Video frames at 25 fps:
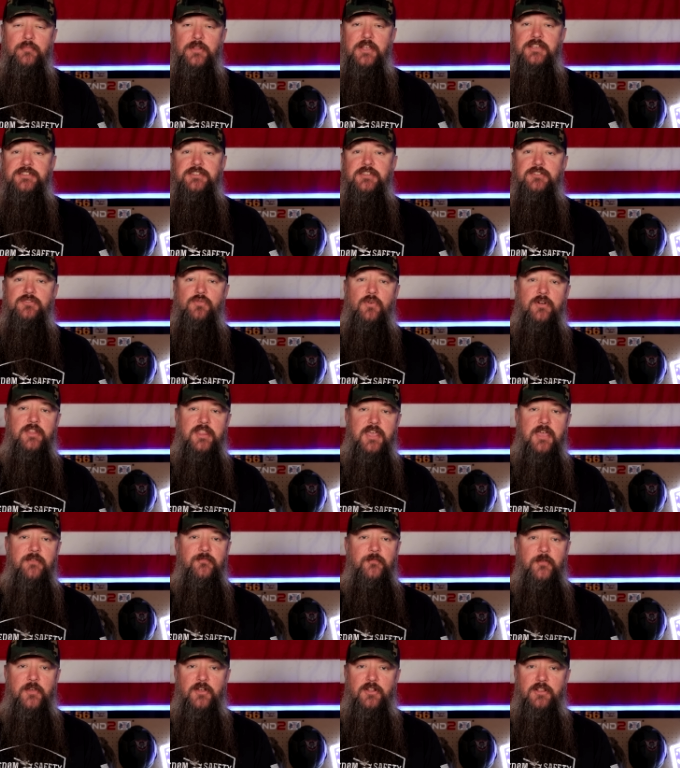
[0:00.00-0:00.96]
places where
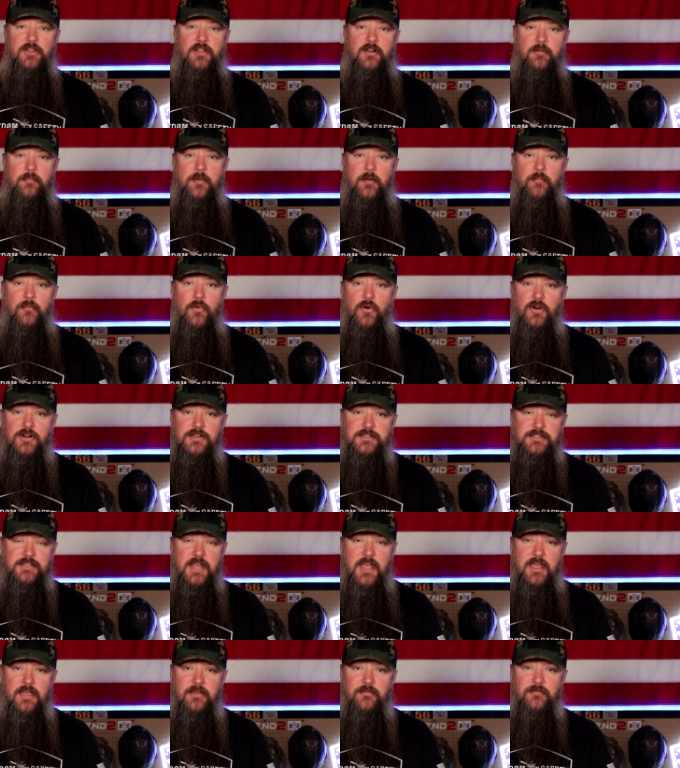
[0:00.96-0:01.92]
they feel a little bit more
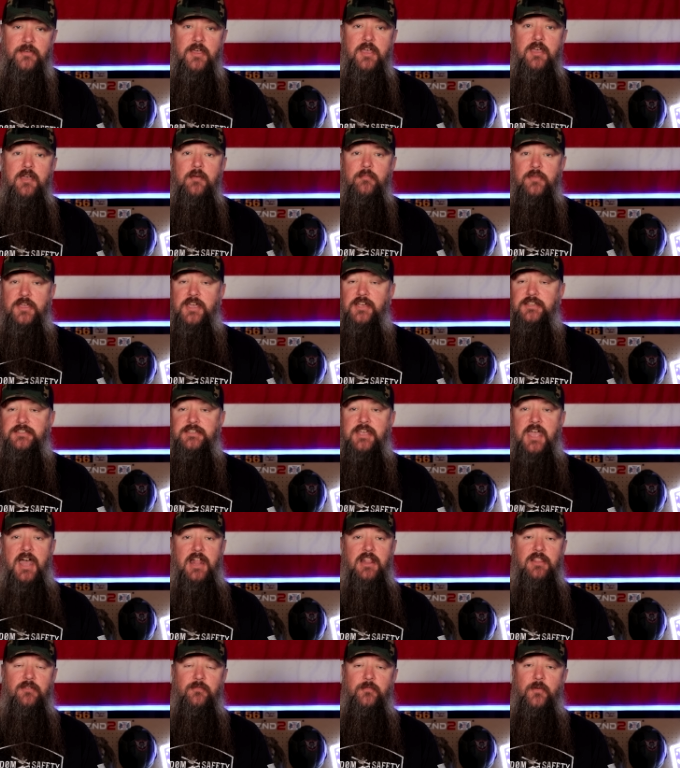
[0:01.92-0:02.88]
safe, because
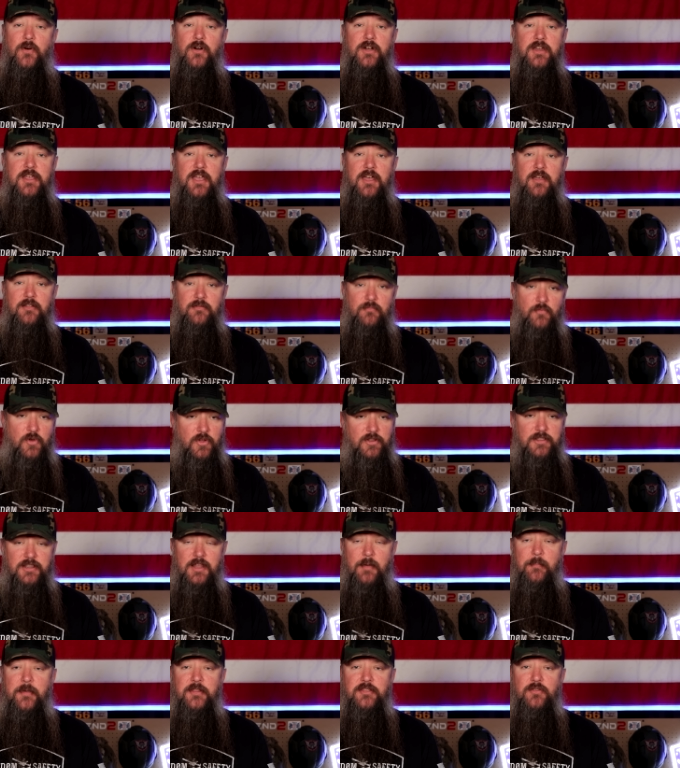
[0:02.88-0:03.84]
California will
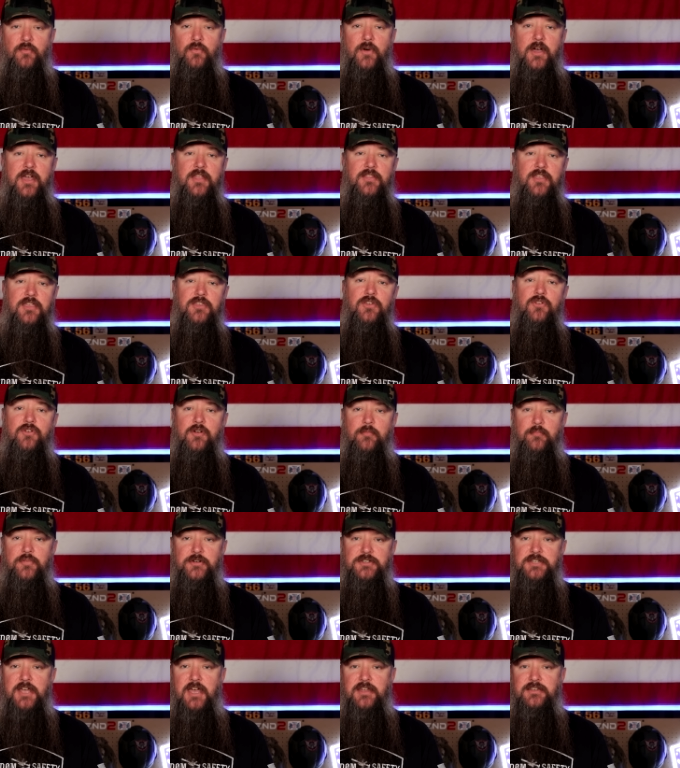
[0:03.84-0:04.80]
limit the way that you can
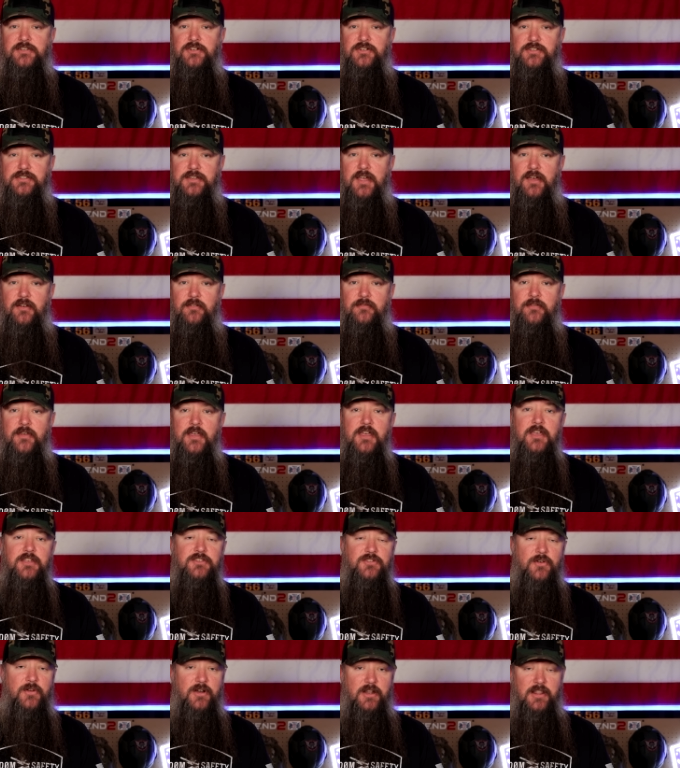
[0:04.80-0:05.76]
protect yourself.
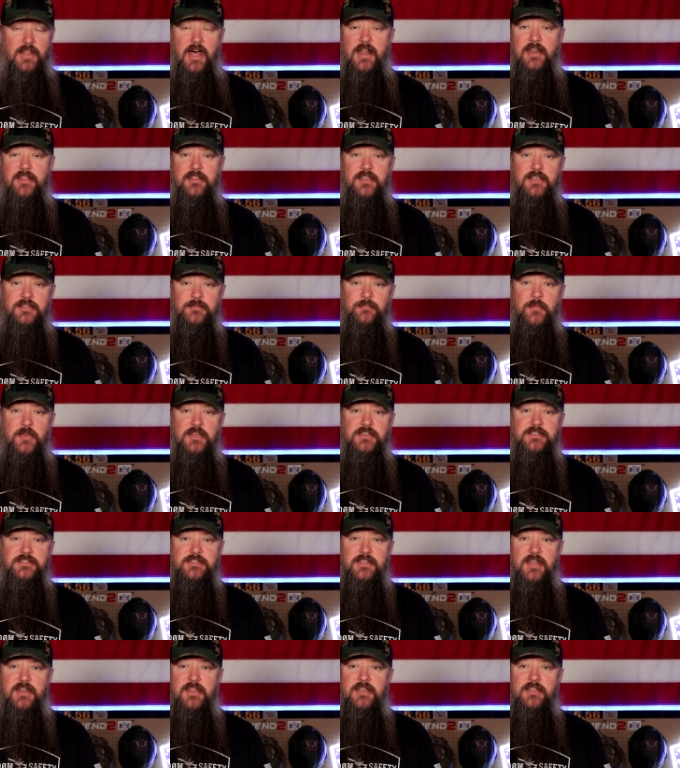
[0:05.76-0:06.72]
So, in a lot of these big
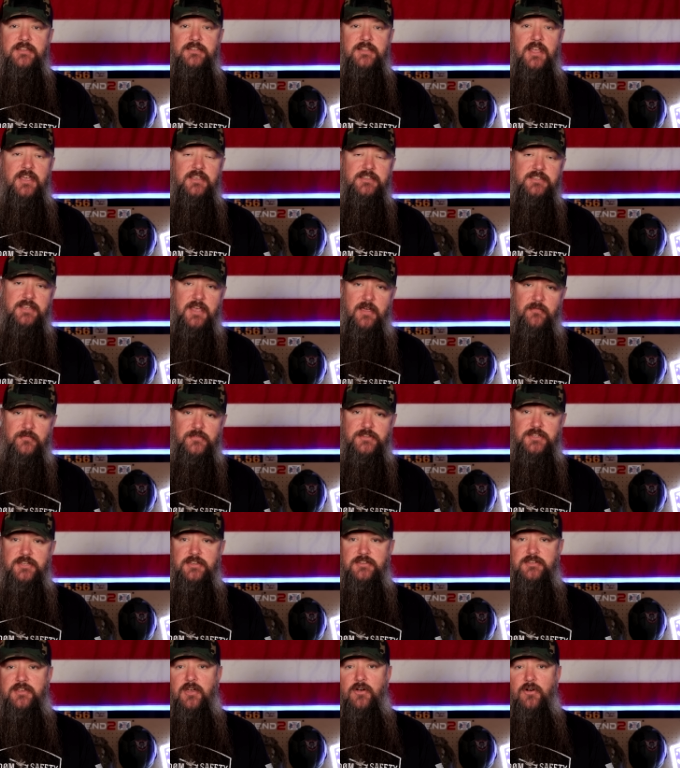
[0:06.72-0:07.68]
cities like San
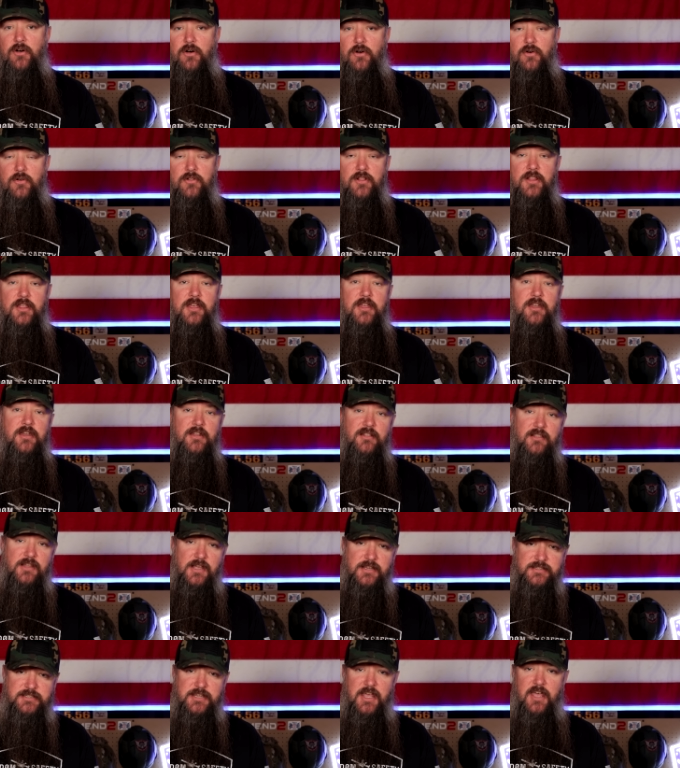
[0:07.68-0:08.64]
Francisco, Oakland, and
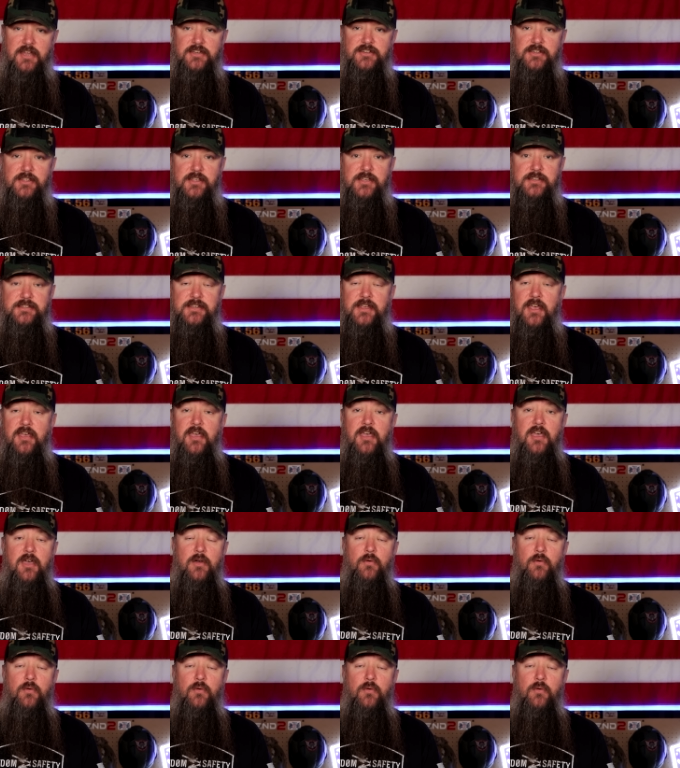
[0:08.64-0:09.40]
Los Angeles,